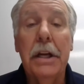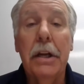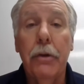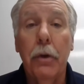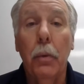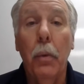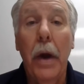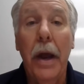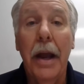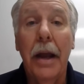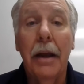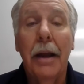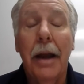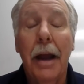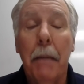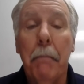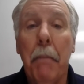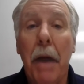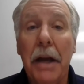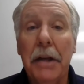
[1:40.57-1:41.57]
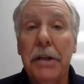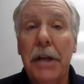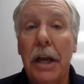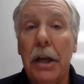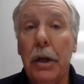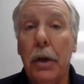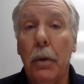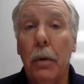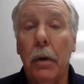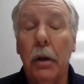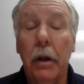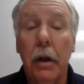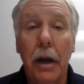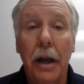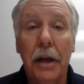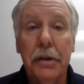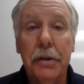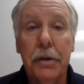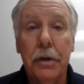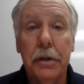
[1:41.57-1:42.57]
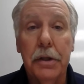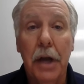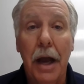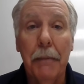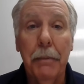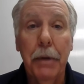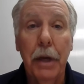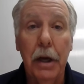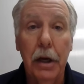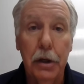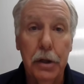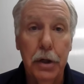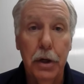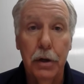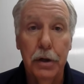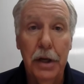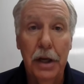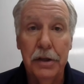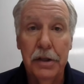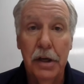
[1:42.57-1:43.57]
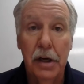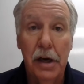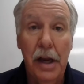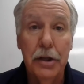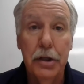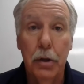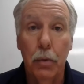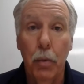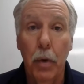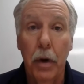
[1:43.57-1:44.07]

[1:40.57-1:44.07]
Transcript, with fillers: Either way, it might take you a little extra time getting to your destination,